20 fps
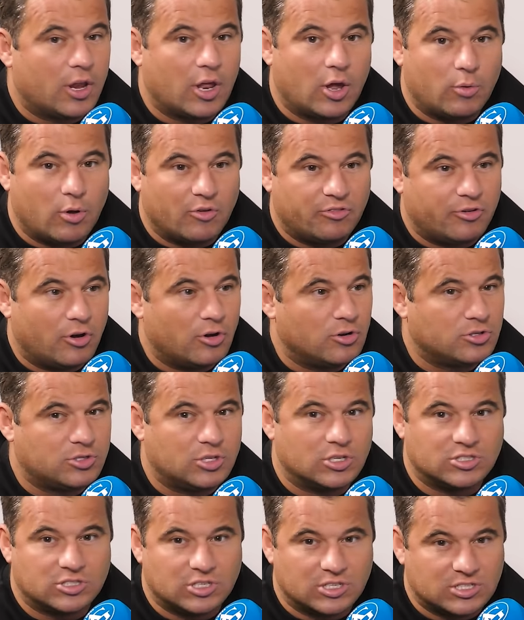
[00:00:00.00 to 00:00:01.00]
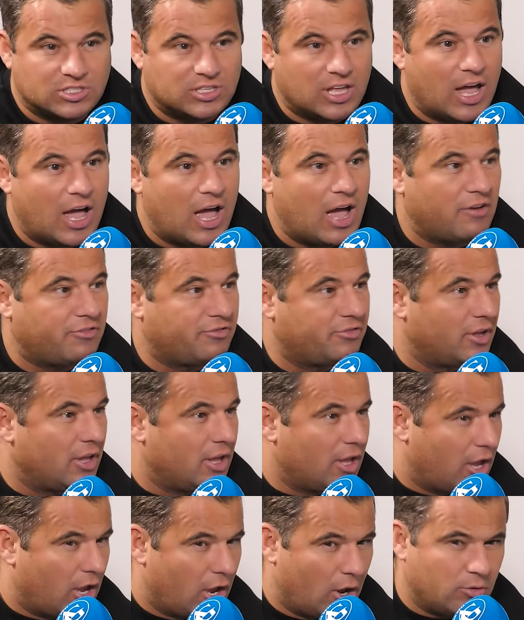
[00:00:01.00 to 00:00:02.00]
yeah. how it functions, exactly, the staff,
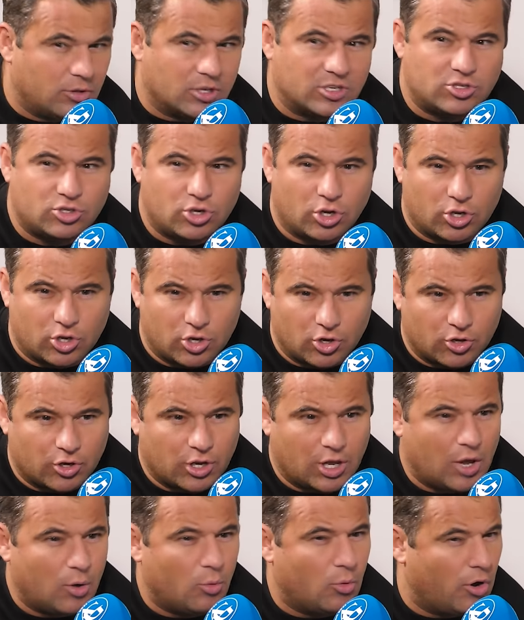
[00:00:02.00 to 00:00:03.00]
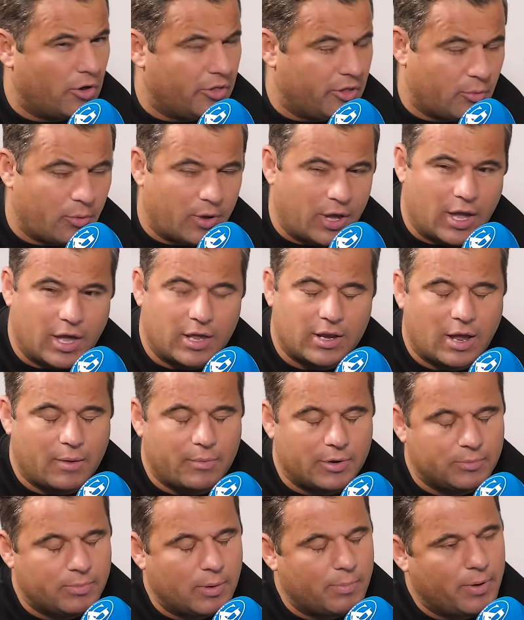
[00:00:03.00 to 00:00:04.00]
it. how the security, why, yeah. what they wear. I
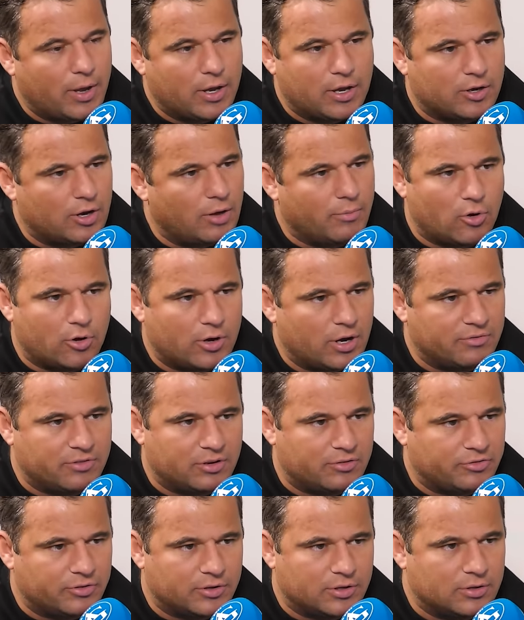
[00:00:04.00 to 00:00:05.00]
would be picking up on everything.